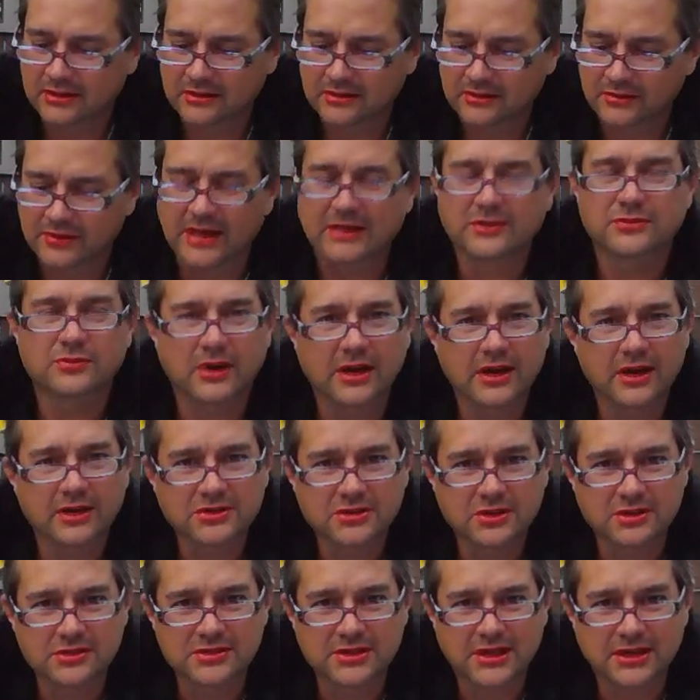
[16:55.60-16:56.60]
And that's why I
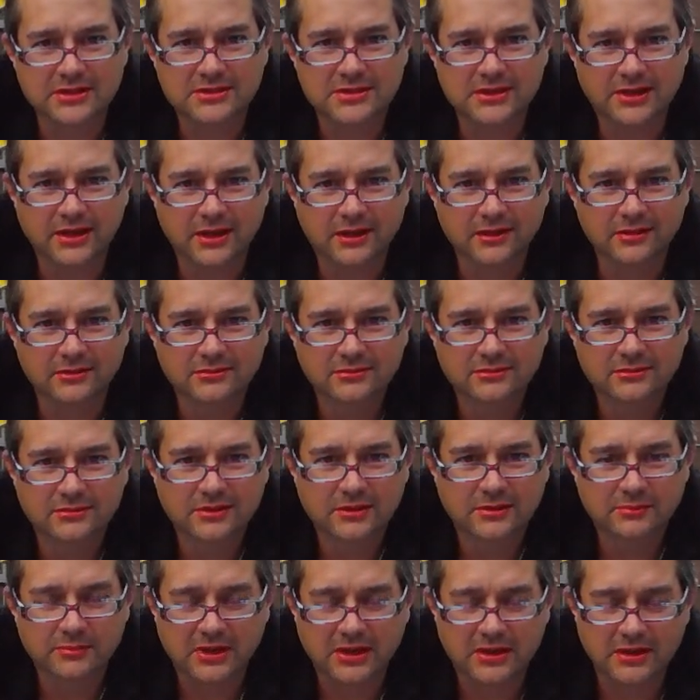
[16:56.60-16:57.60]
chose that today,
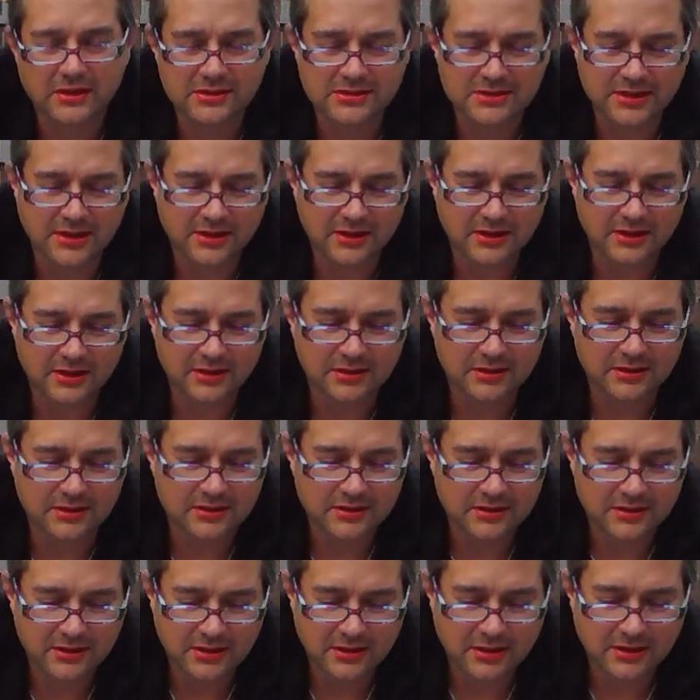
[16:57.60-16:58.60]
because I think
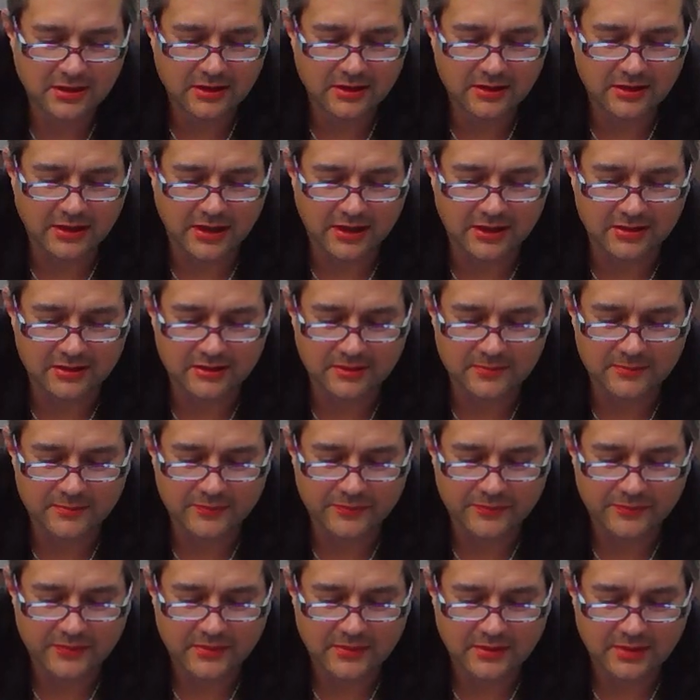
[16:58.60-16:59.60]
that
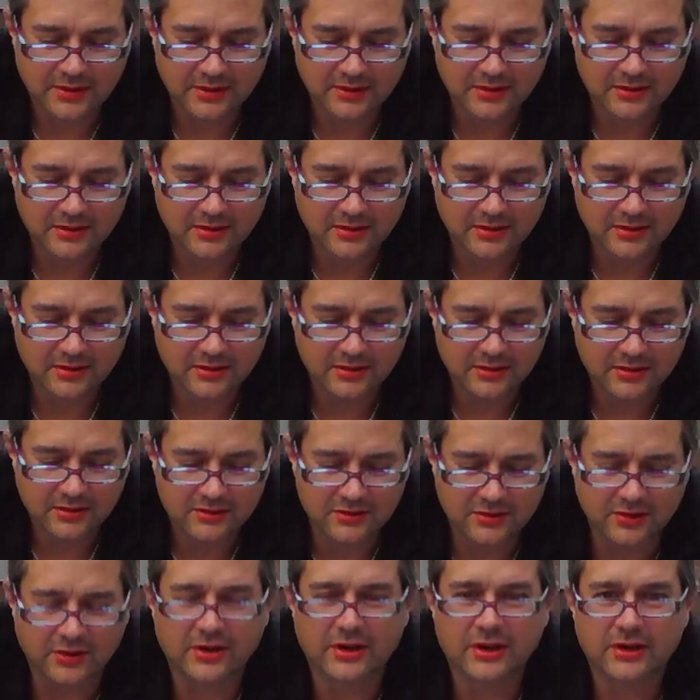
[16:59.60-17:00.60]

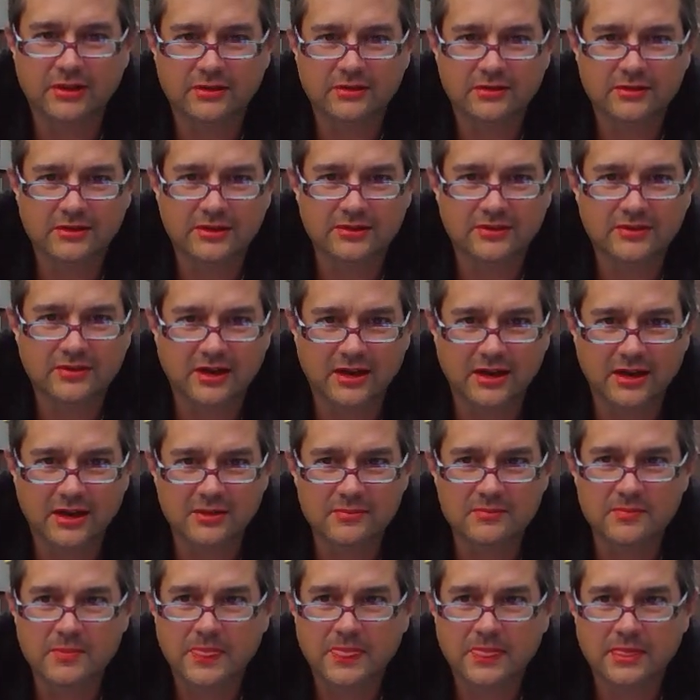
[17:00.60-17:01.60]
during this
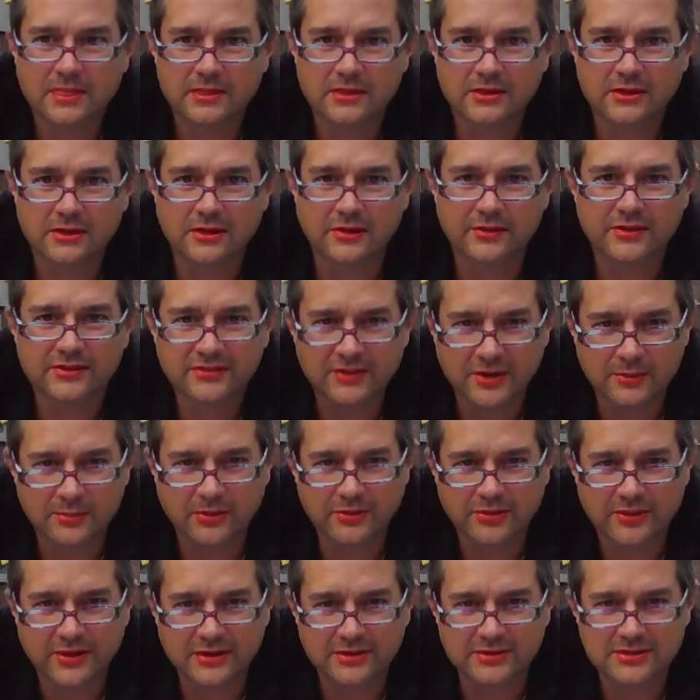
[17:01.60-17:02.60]
time, the simple
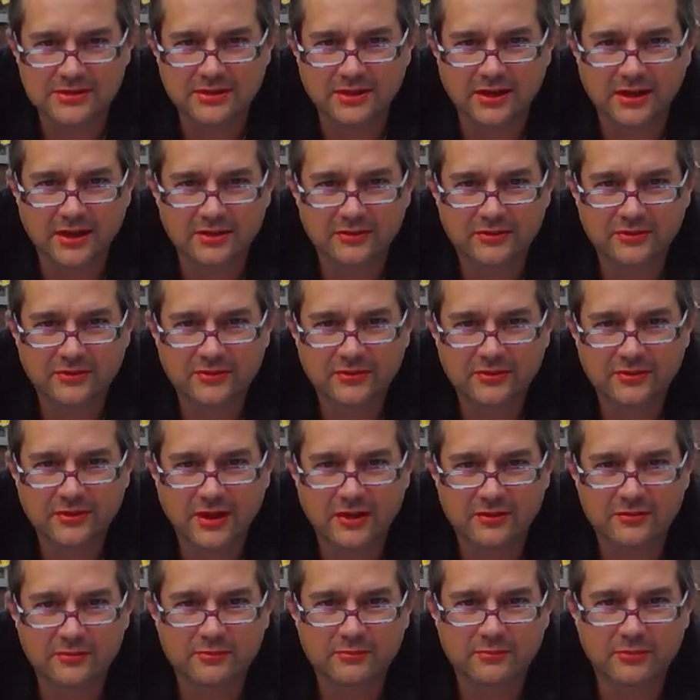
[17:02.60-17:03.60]
things in life
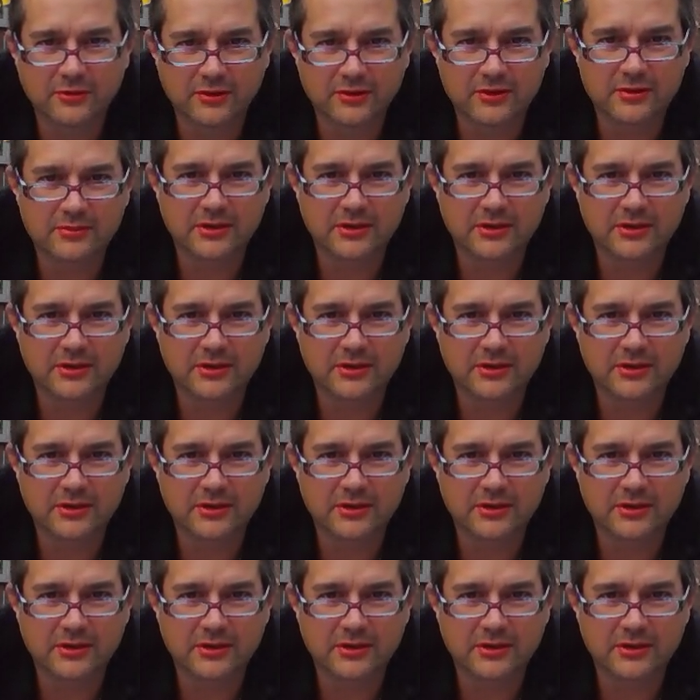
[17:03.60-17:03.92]
have really